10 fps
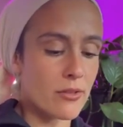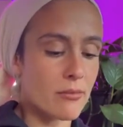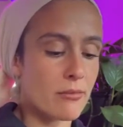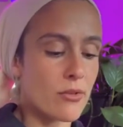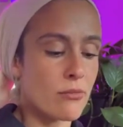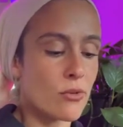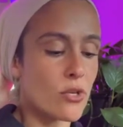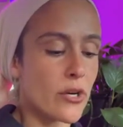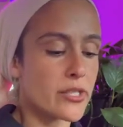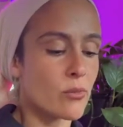The, the moon
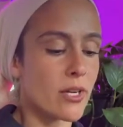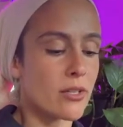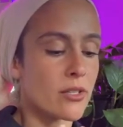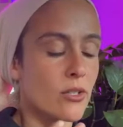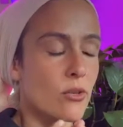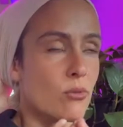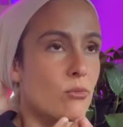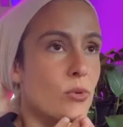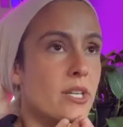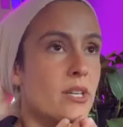card is where, you know,
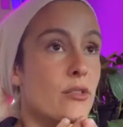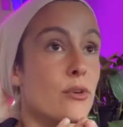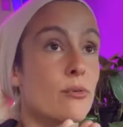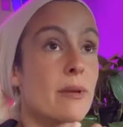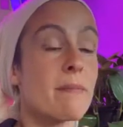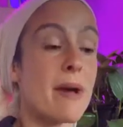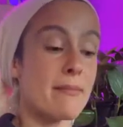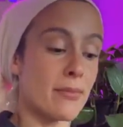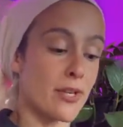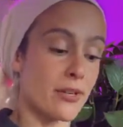we either
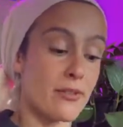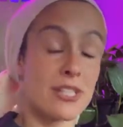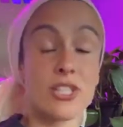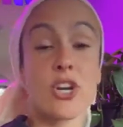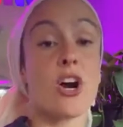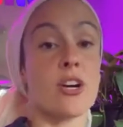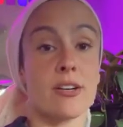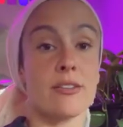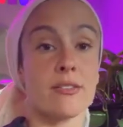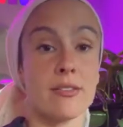remember the
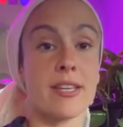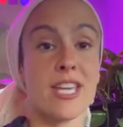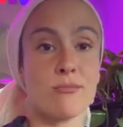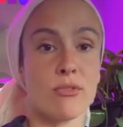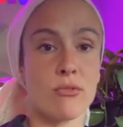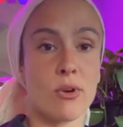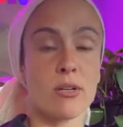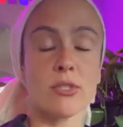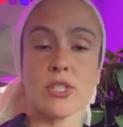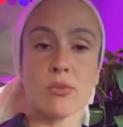star that came before,
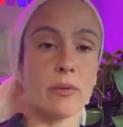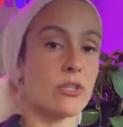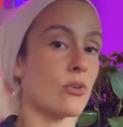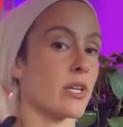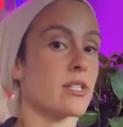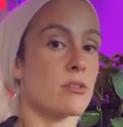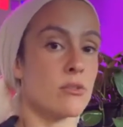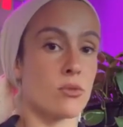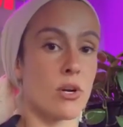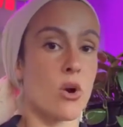which is where we tune into
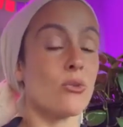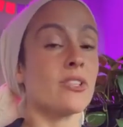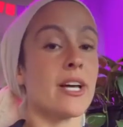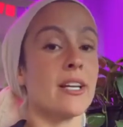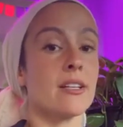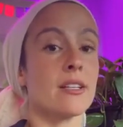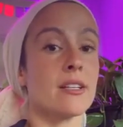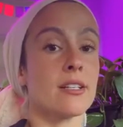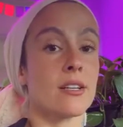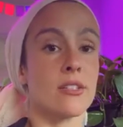to our own light
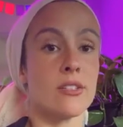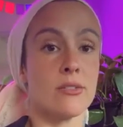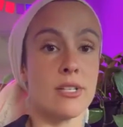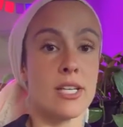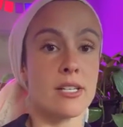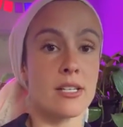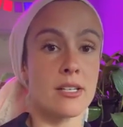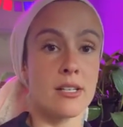and our unique